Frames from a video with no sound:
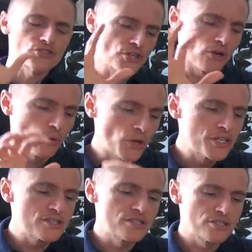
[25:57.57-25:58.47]
So what
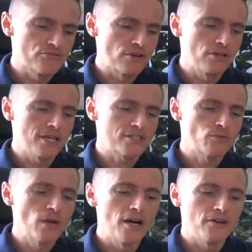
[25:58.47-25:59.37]
is this Rolex?
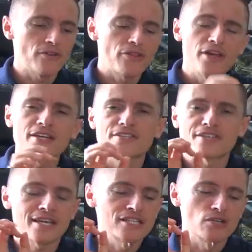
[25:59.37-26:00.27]
Well,
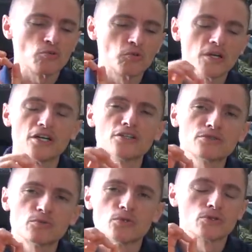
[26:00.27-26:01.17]
this is a
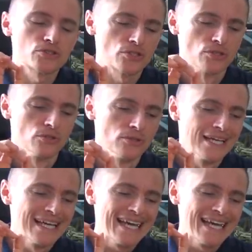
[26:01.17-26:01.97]
World War II